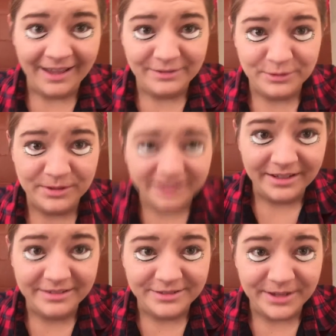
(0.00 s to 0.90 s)
Hi,
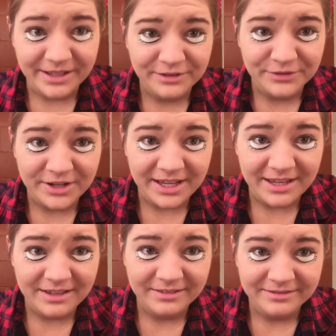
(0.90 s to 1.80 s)
everyone. Do I look
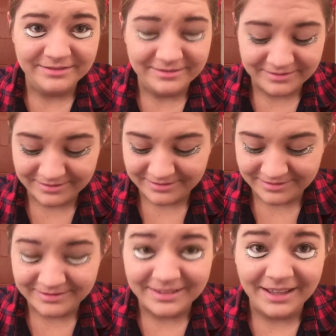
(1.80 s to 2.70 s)
freaky?
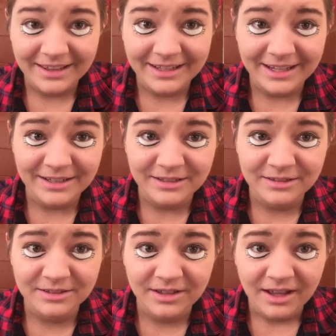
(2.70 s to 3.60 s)
I think I do.